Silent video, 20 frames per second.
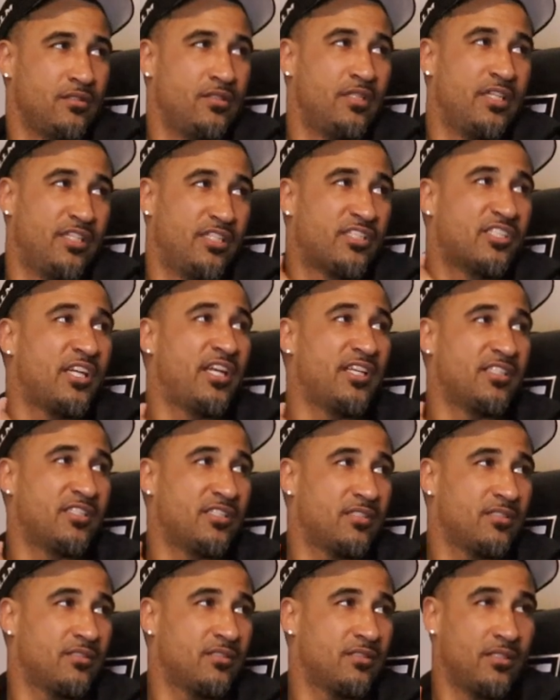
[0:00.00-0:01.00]
You need to
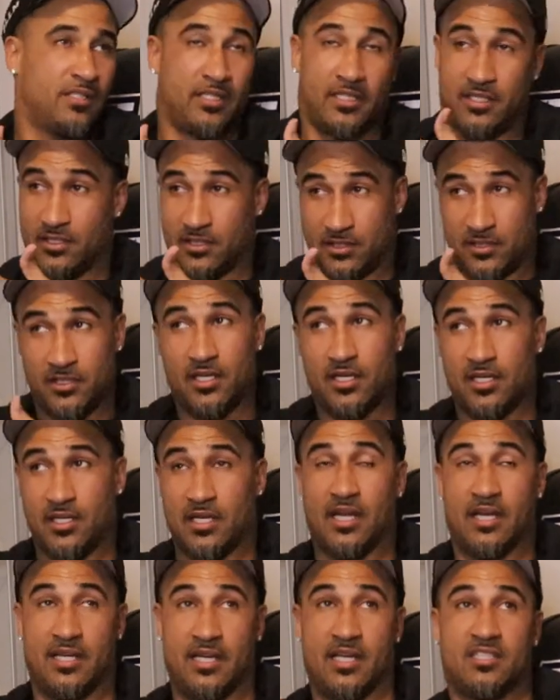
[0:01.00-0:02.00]
change it. Mm -hmm. And he'll tell
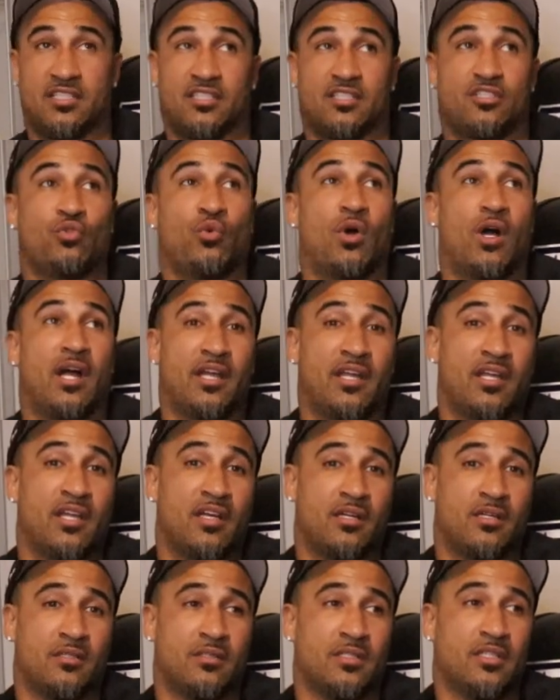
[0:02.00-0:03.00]
you like that's just who I
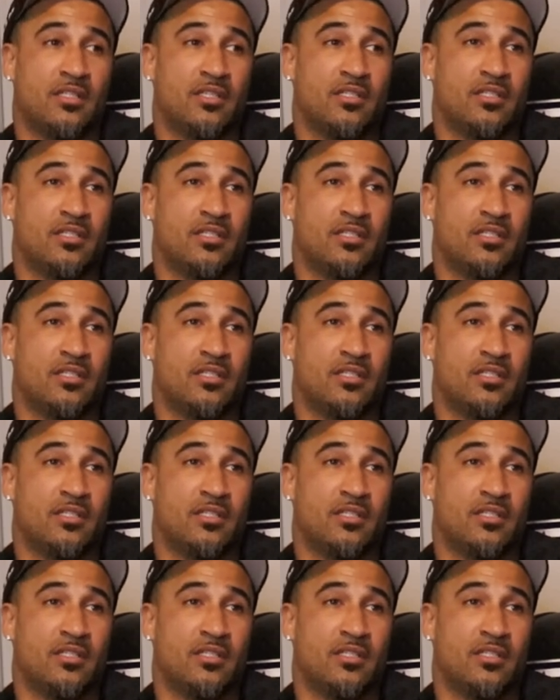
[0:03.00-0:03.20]
am.